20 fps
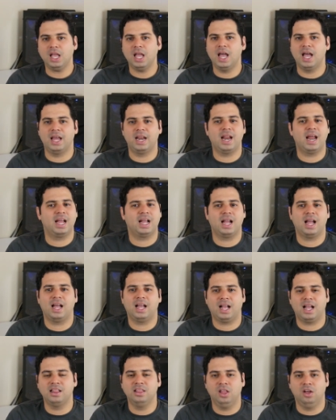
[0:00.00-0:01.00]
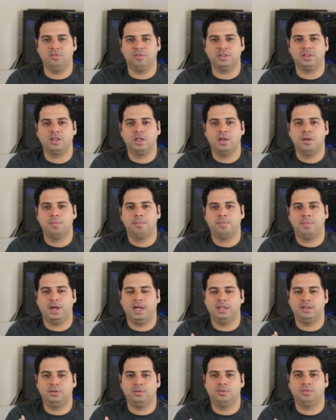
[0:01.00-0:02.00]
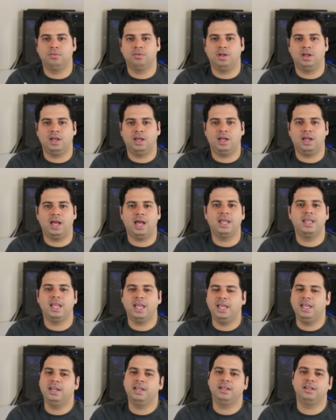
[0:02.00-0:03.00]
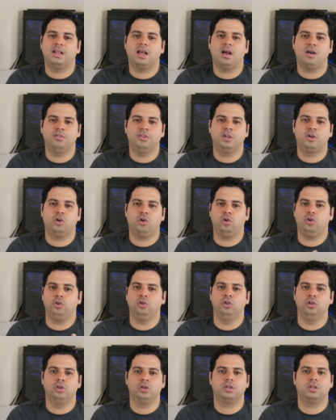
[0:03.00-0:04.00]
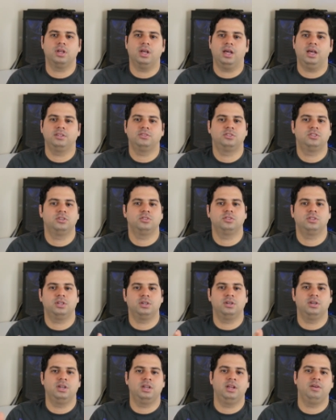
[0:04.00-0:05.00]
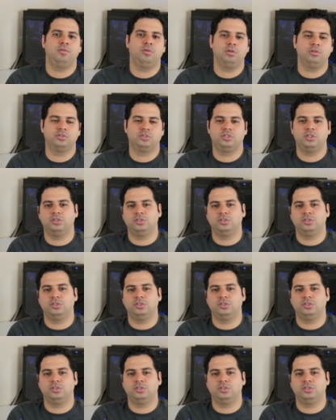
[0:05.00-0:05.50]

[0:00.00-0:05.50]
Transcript: and I love it. But I hated how the color looked at certain levels,